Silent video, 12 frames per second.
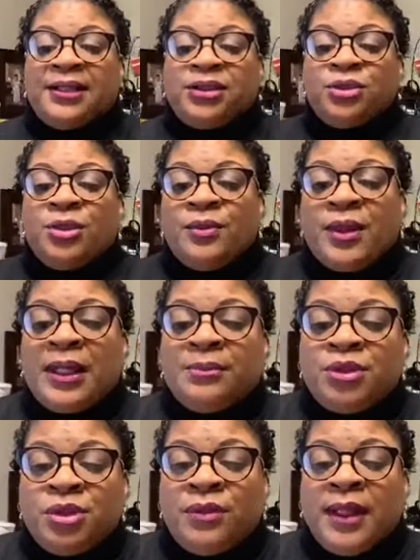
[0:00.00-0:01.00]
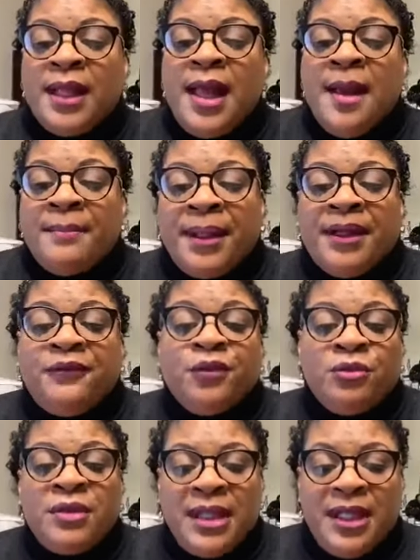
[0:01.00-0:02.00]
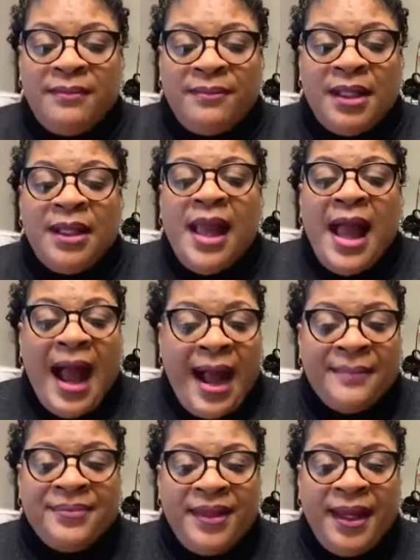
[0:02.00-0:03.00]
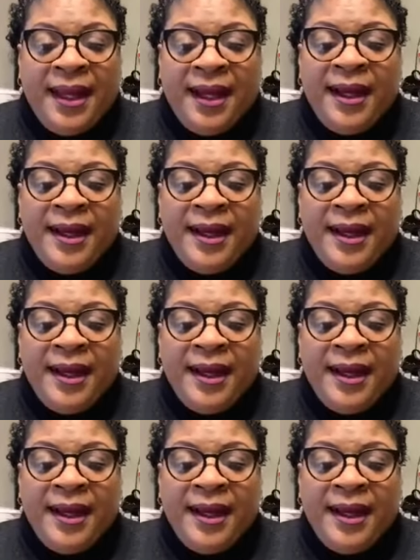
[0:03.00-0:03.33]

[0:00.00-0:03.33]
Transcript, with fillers: doing what I'm doing. But if you need me, I'm there.